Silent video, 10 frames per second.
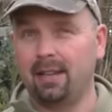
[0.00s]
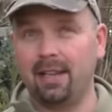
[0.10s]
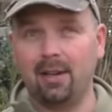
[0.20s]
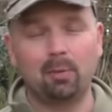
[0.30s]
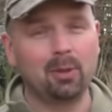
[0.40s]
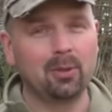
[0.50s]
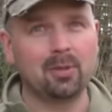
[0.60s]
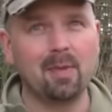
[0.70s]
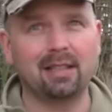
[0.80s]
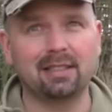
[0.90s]
They
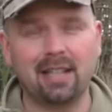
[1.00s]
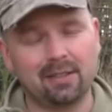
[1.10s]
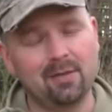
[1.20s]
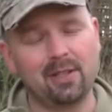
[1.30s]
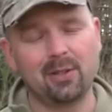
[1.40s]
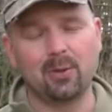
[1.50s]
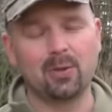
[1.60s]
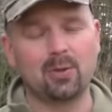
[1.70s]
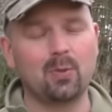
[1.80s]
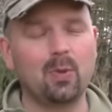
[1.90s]
upload metal detecting
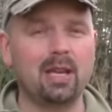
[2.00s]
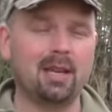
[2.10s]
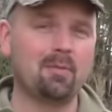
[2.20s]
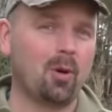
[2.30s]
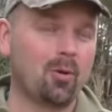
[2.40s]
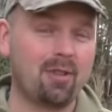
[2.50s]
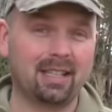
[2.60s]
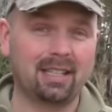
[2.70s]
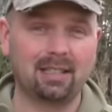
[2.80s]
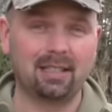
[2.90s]
videos way more
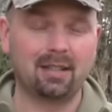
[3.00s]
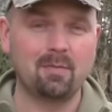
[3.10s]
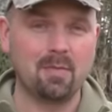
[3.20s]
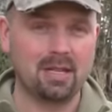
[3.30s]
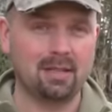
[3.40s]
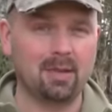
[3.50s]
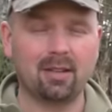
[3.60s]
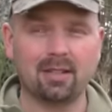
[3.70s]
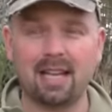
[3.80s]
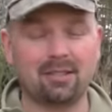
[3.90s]
regularly than me
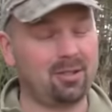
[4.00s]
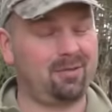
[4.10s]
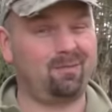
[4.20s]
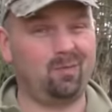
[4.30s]
because I just